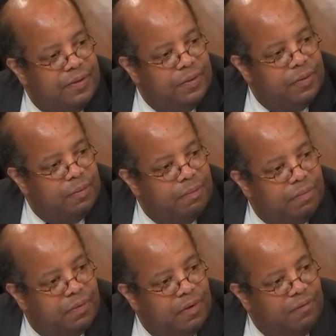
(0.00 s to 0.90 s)
to
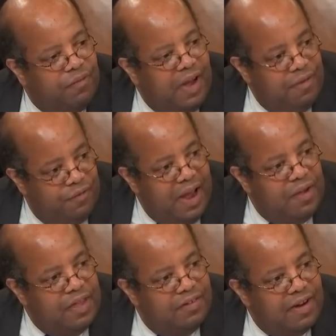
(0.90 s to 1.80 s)

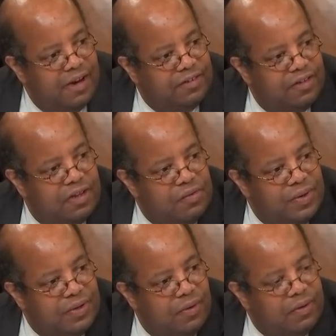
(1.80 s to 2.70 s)
file their taxes as a
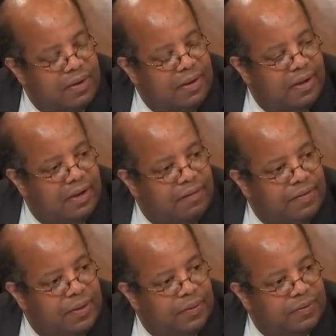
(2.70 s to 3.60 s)
result
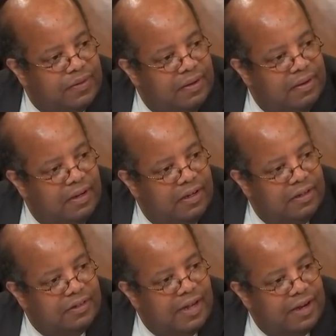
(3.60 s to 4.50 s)
of those
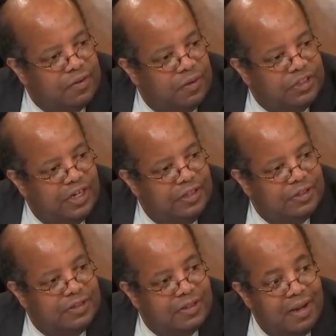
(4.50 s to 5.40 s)
tax law
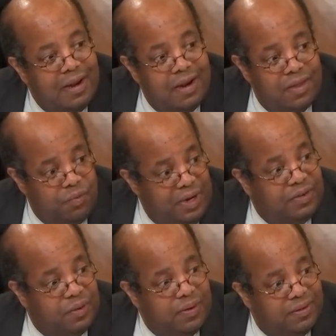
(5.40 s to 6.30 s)
changes, the
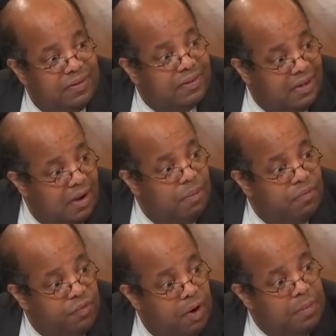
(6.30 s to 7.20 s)
resources
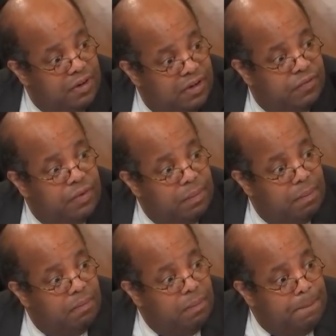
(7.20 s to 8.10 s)
come from a different
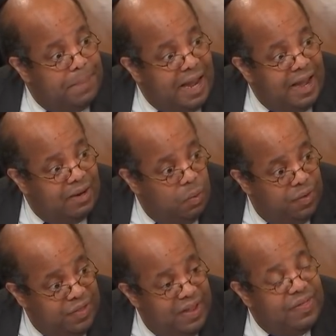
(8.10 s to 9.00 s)
pot
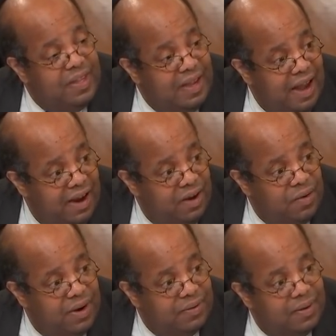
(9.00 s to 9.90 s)
within the
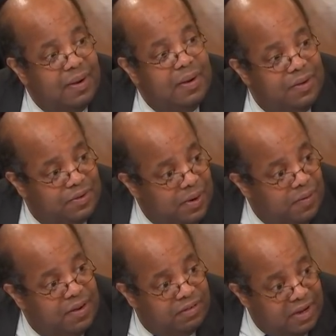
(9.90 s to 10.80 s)
IRS.
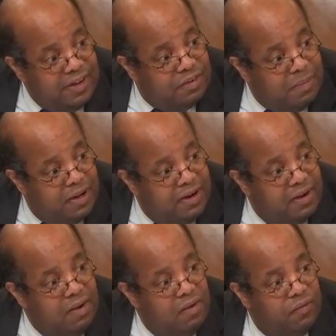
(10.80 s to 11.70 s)
So there's less
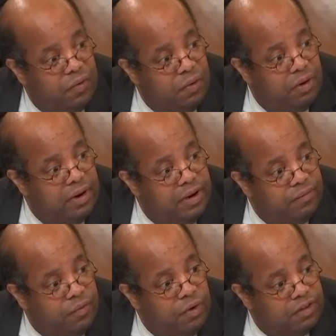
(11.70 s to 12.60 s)
money for
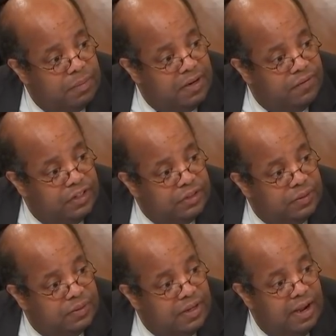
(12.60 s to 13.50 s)
enforcement
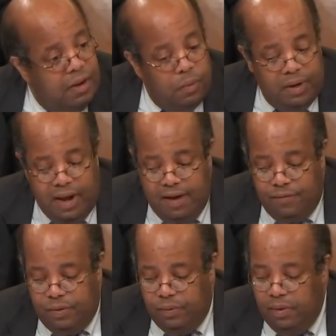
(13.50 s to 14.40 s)
officials and what
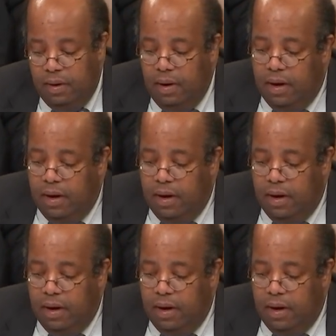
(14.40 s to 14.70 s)
have you.